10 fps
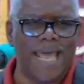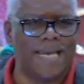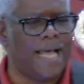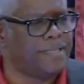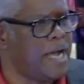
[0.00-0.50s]

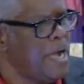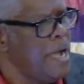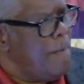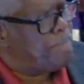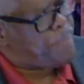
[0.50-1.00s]
and the
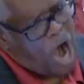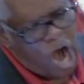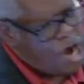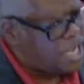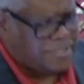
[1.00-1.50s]

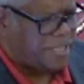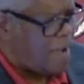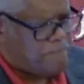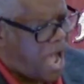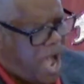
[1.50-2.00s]
burdens
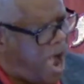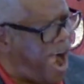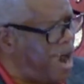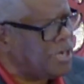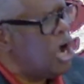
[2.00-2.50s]
of my
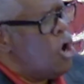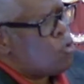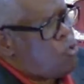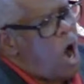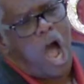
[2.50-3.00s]
heart
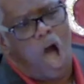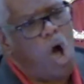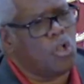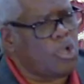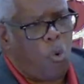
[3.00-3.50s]

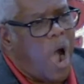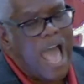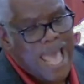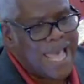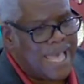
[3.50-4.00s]
rolled
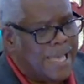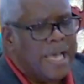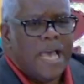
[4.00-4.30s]
away,